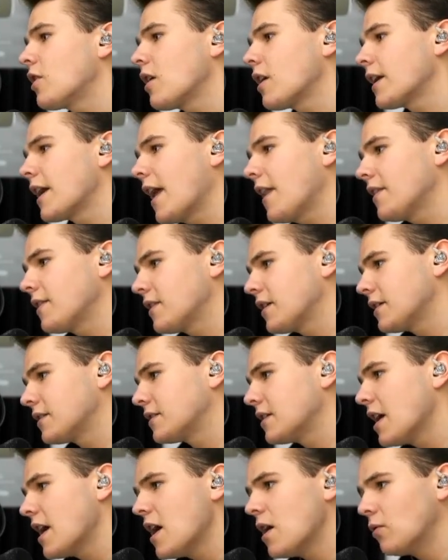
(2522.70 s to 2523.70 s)
just get
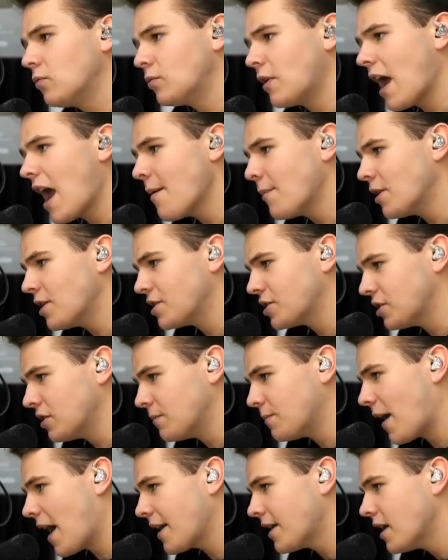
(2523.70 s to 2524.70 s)
this rammer
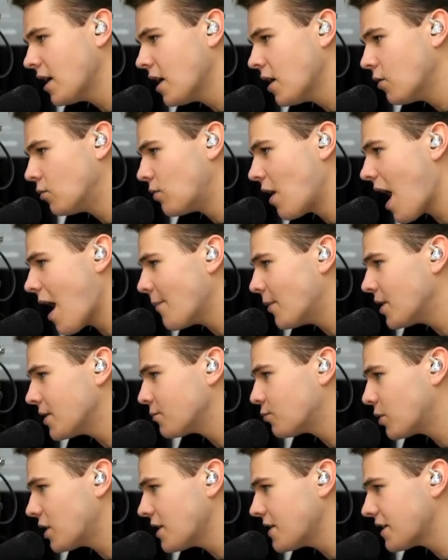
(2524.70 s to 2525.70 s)
turbine.
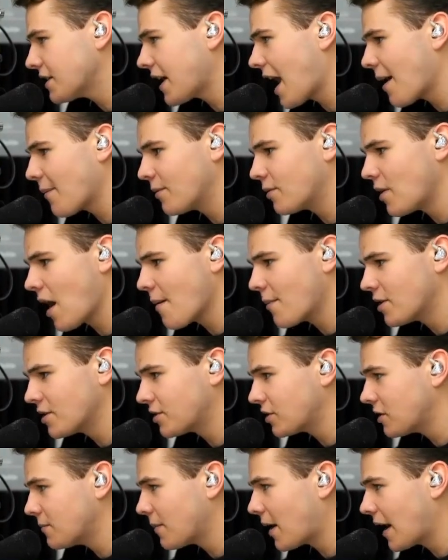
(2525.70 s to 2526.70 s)
Where's the
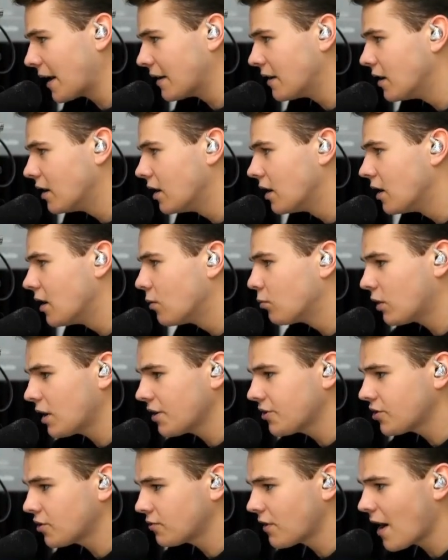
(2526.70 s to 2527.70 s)
rammer turbine?
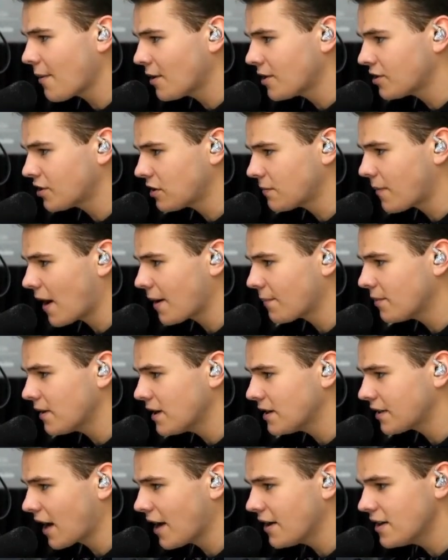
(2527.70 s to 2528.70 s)
Where's the rammer turbine?
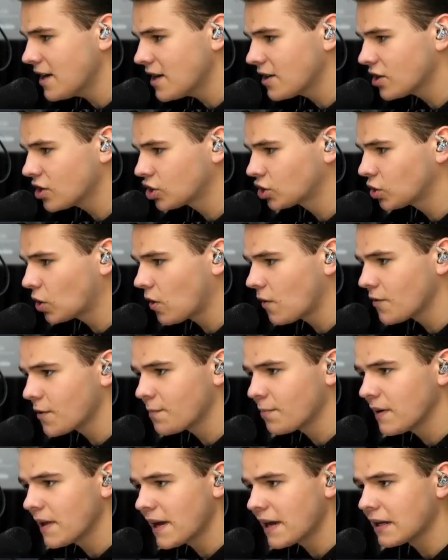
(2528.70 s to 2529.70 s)
Please, I need control of
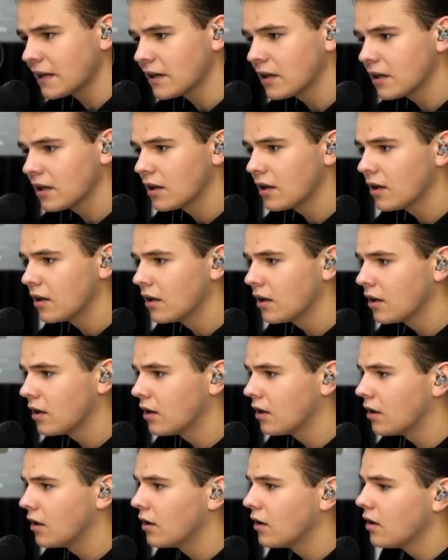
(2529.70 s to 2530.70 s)
the plane.
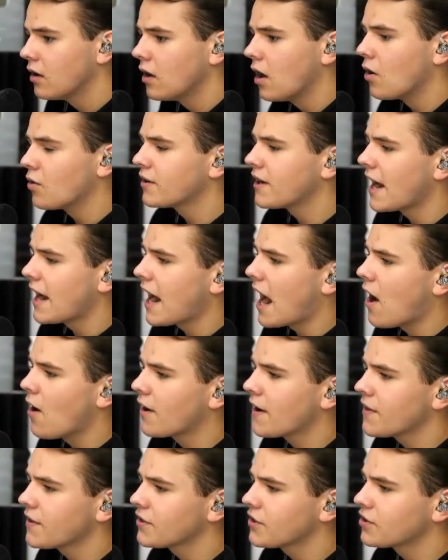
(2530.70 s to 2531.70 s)
Okay,
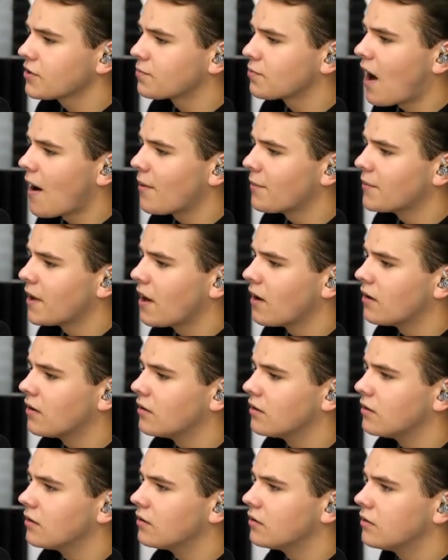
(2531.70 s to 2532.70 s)
this is a problem
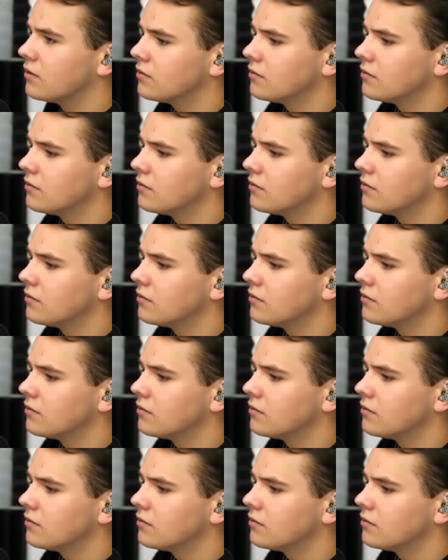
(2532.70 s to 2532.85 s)
now.